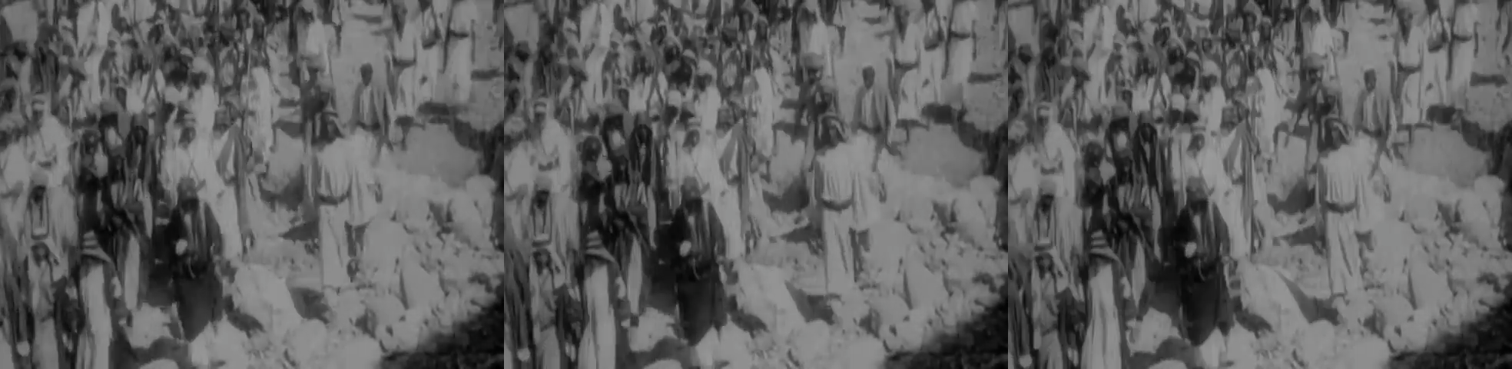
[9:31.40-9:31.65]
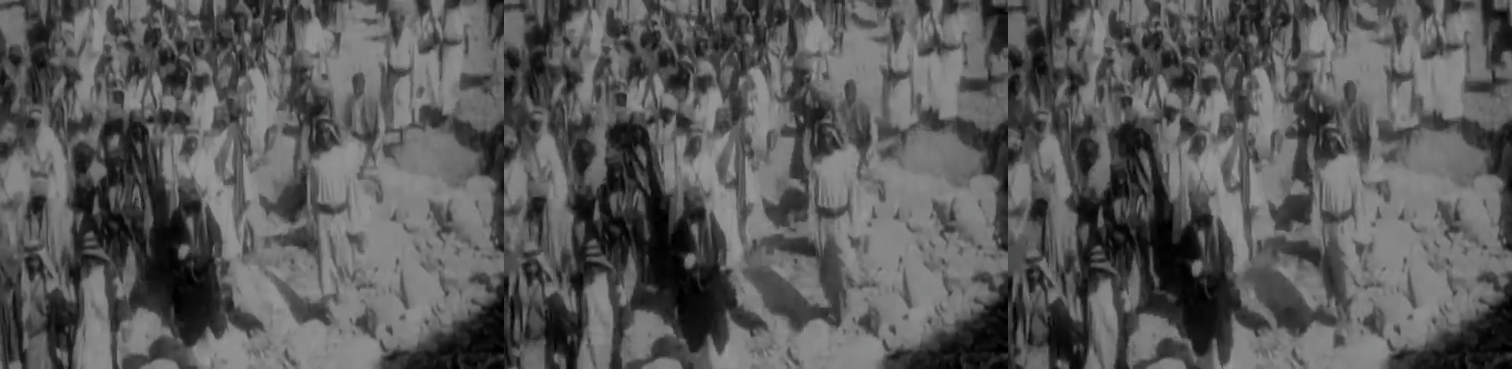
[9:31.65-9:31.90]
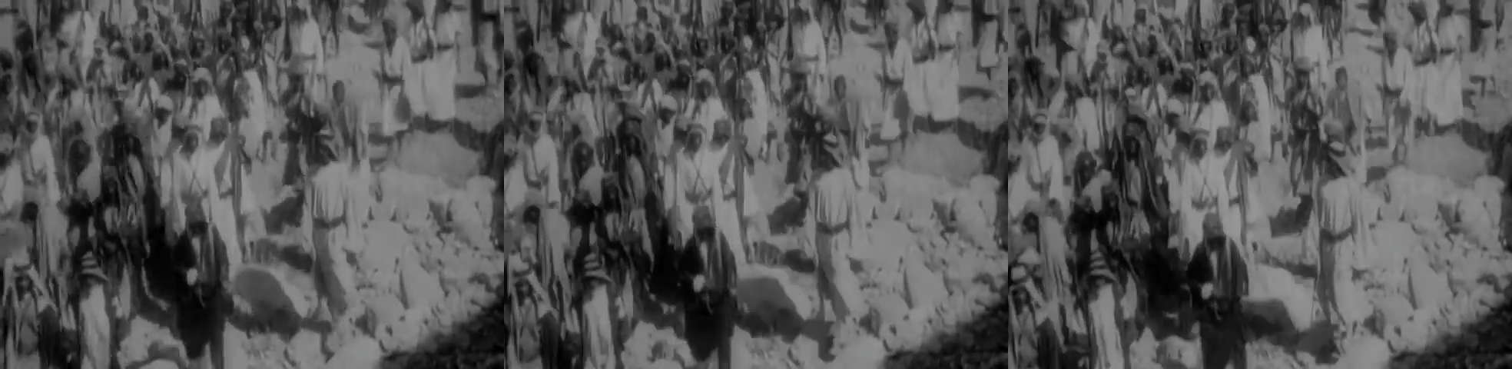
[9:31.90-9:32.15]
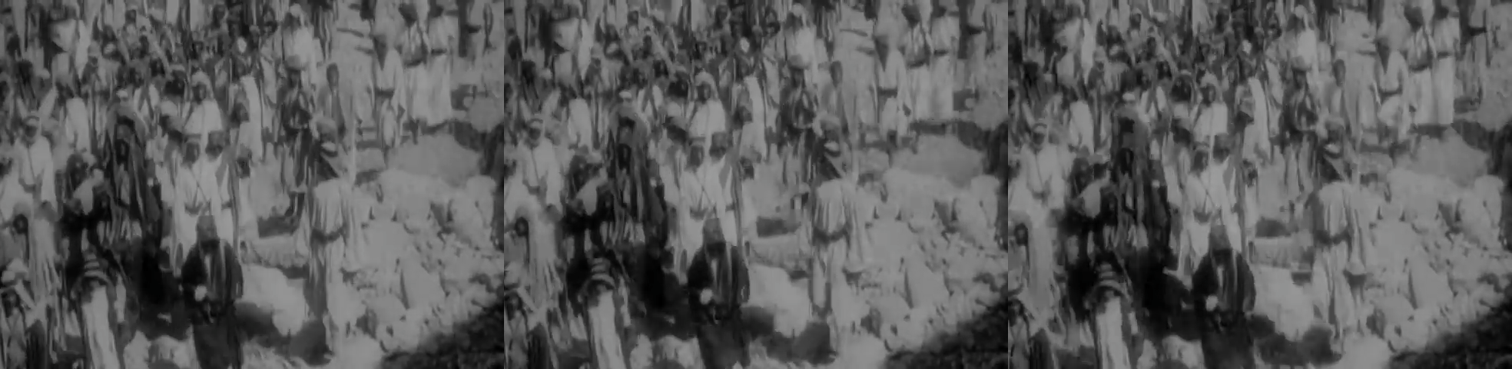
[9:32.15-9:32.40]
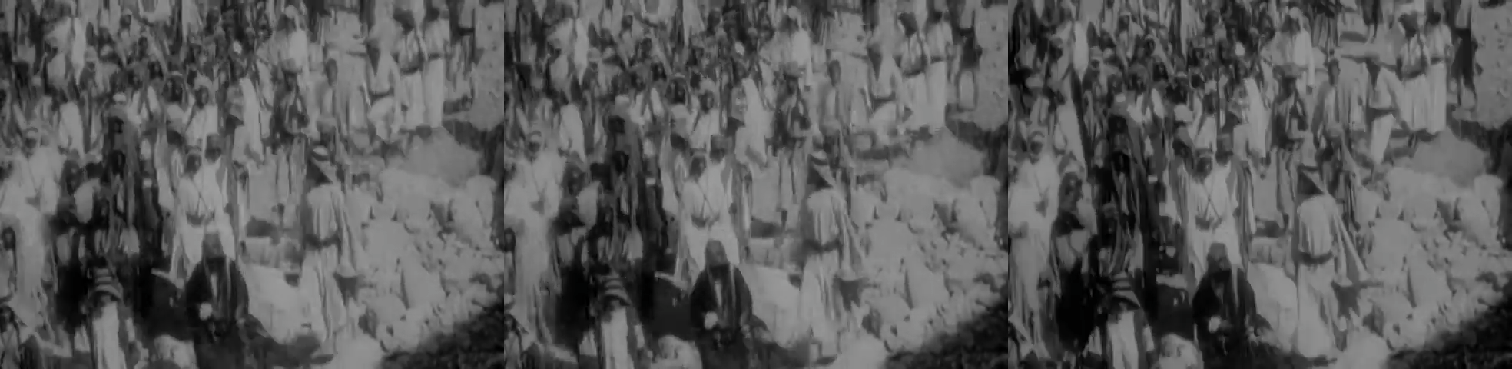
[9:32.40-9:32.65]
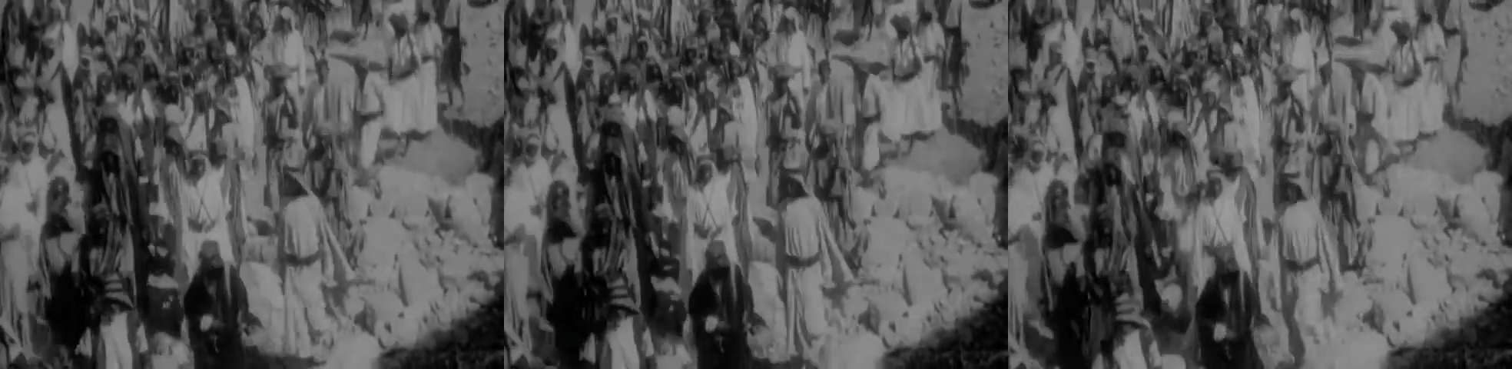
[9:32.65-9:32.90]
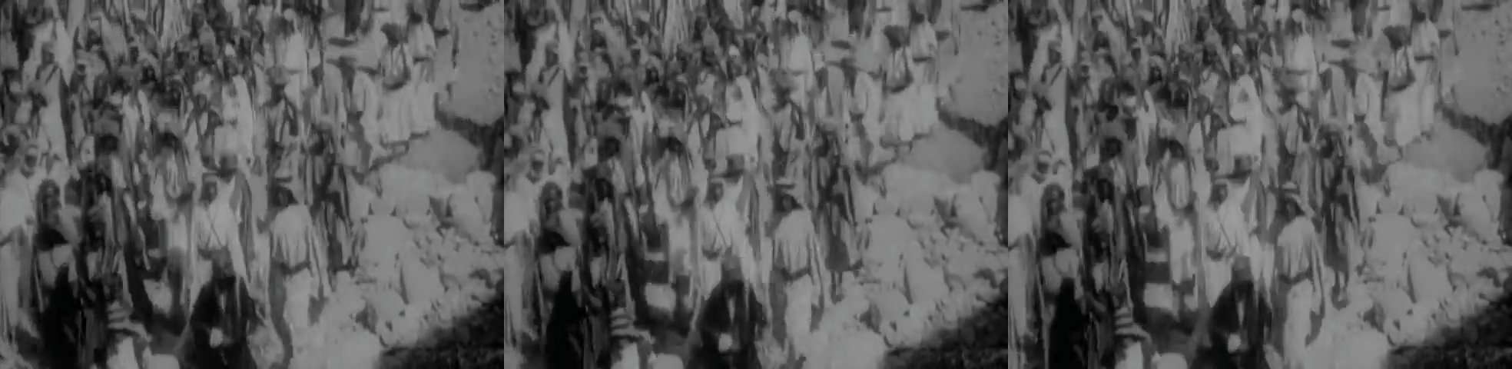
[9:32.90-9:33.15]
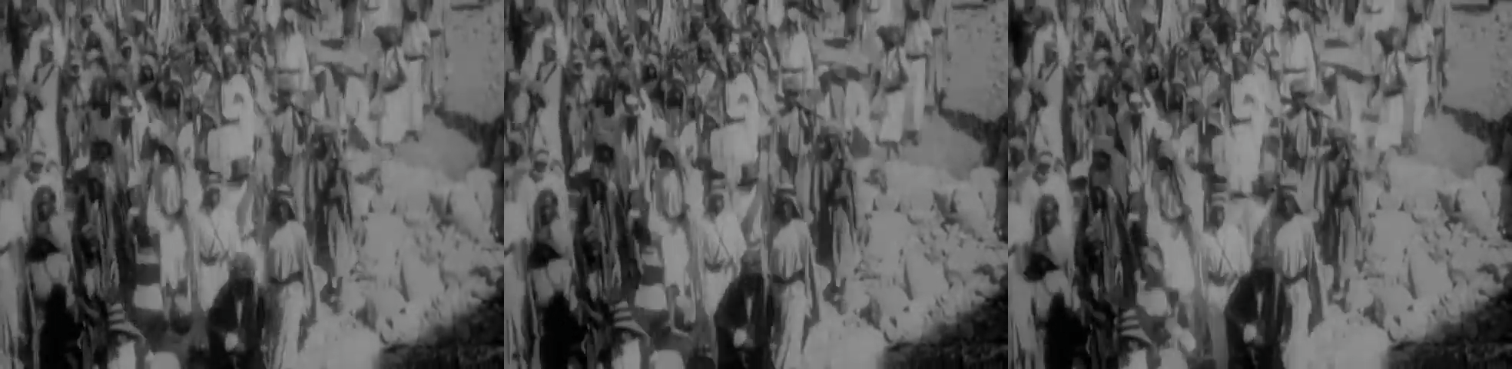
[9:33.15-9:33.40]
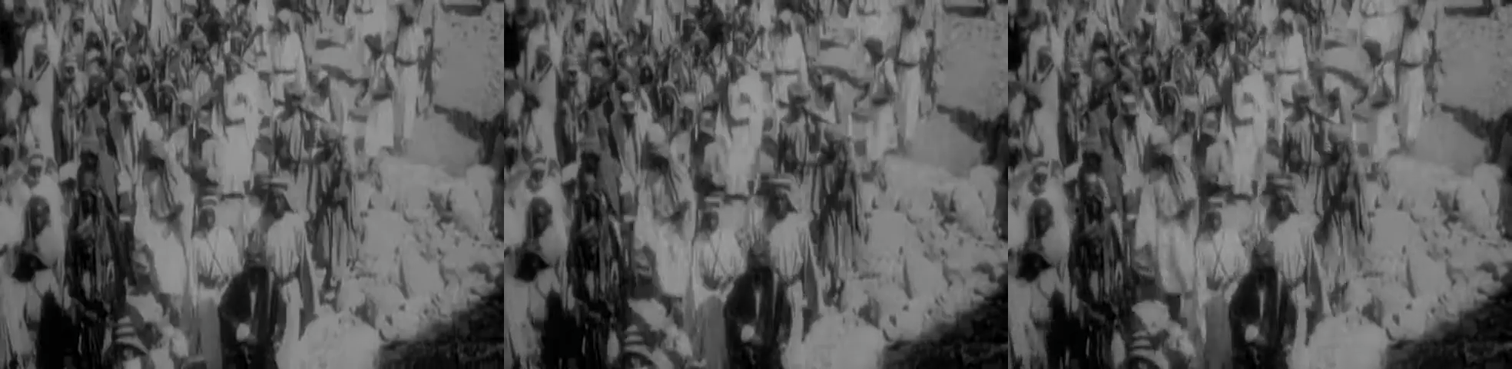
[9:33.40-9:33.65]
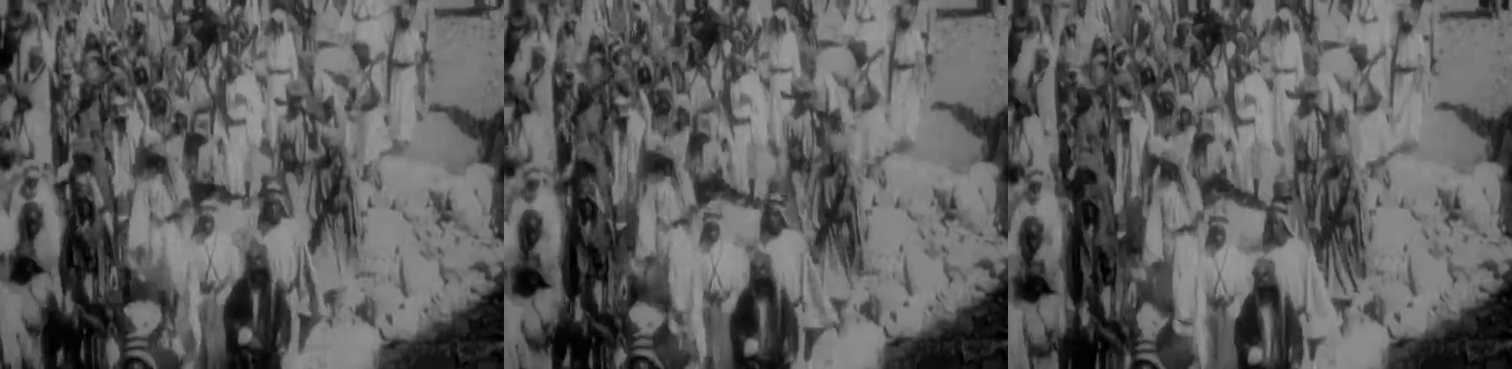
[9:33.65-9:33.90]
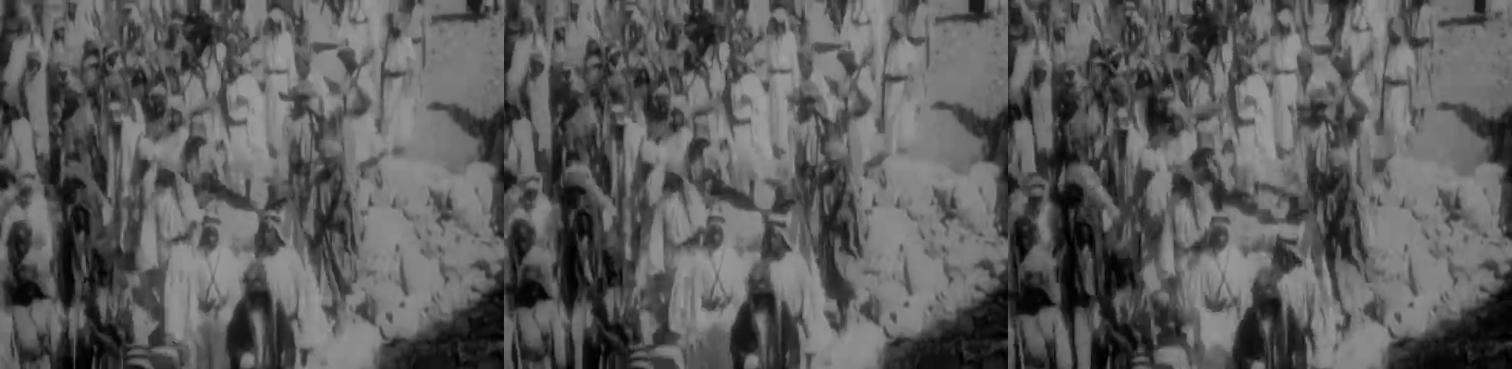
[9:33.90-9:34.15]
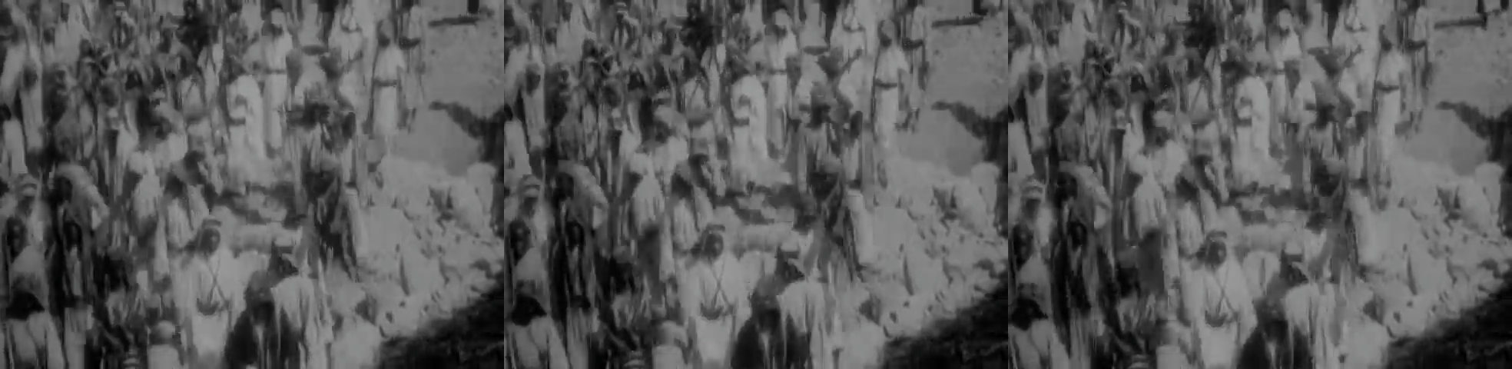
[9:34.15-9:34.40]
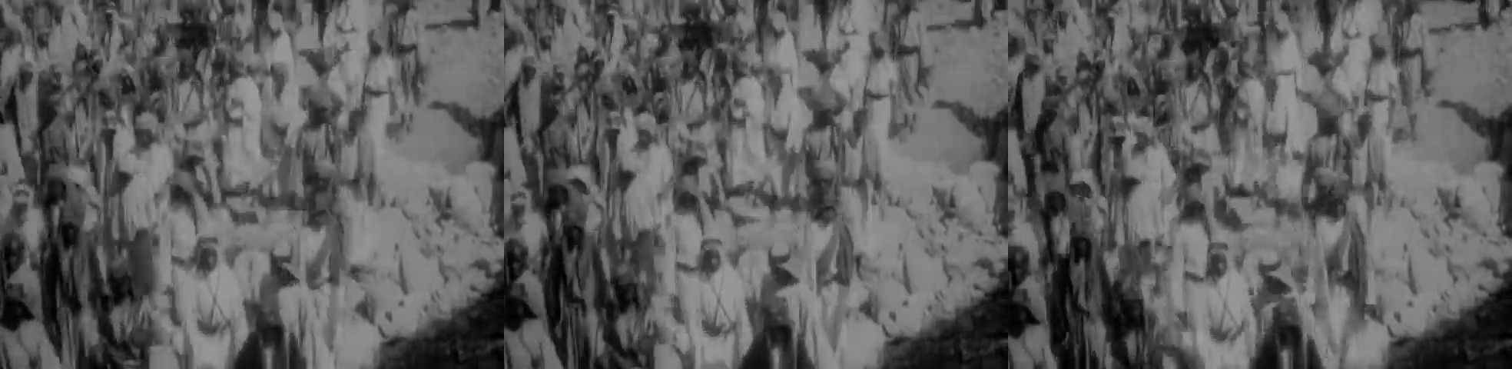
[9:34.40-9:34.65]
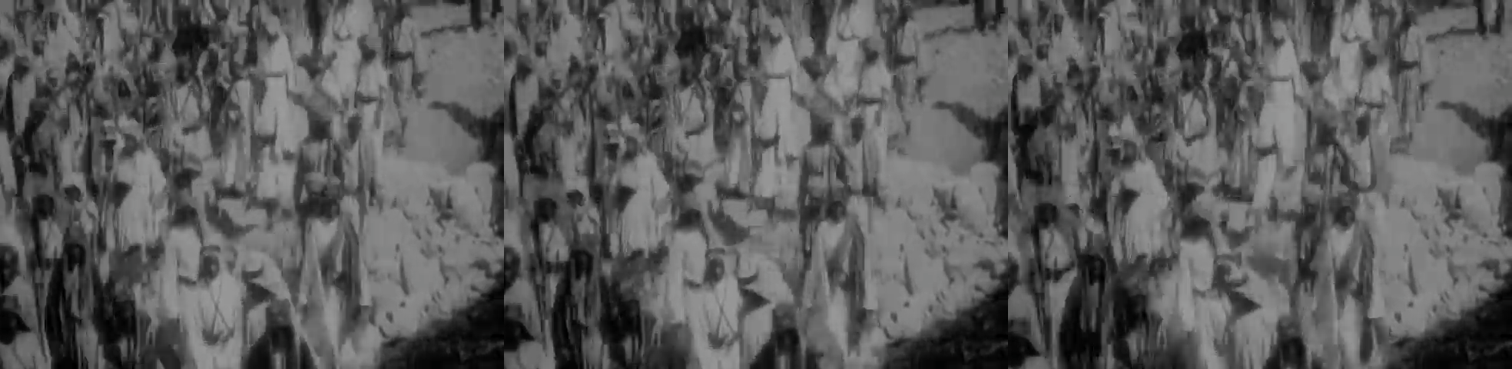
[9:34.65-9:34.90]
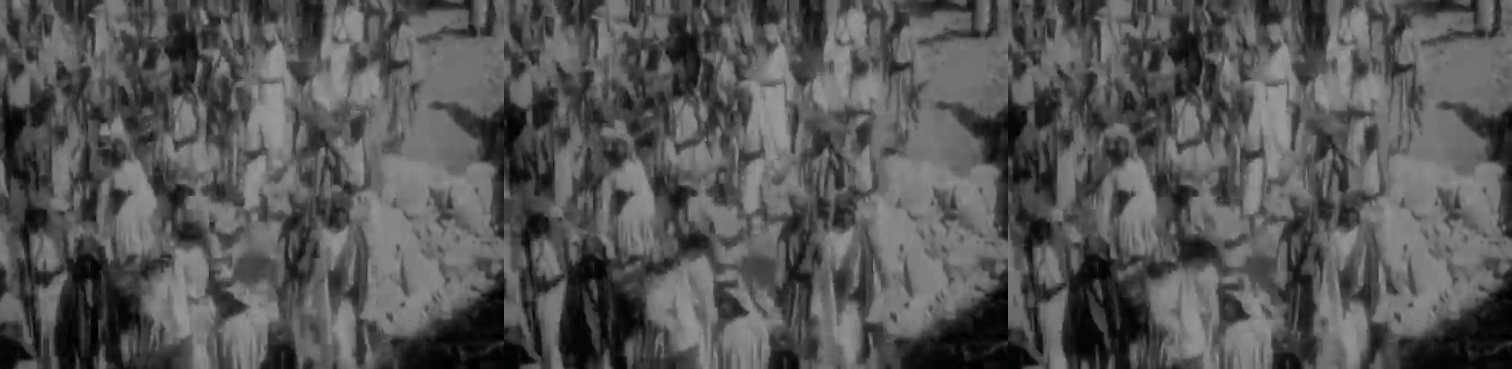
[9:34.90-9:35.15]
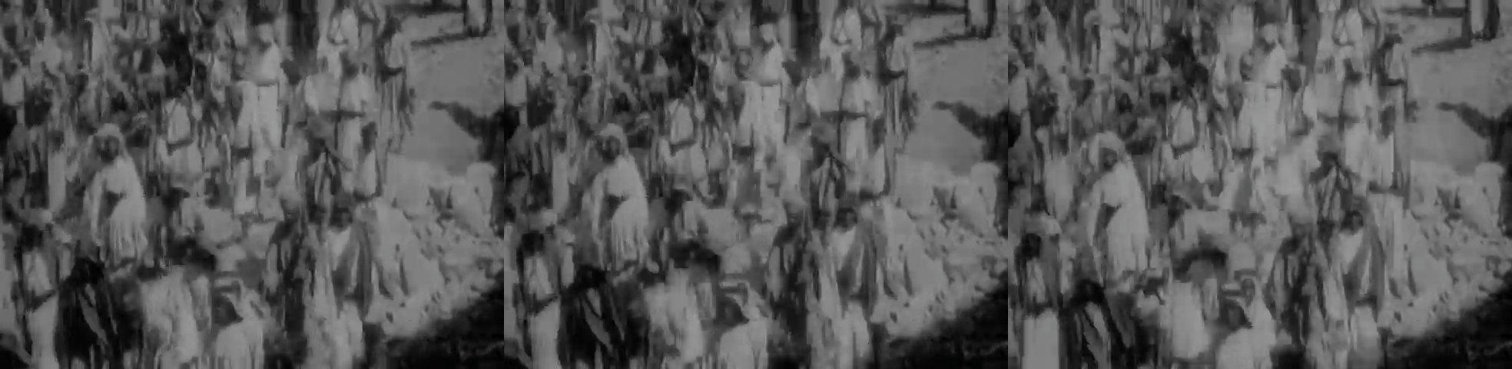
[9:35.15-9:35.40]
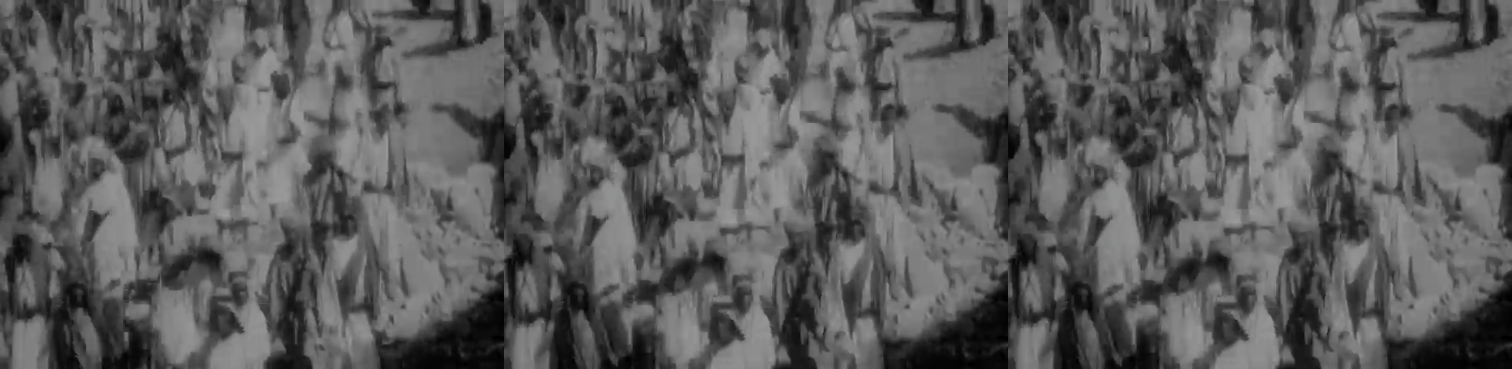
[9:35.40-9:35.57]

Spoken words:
Nobody's mouth can be seen.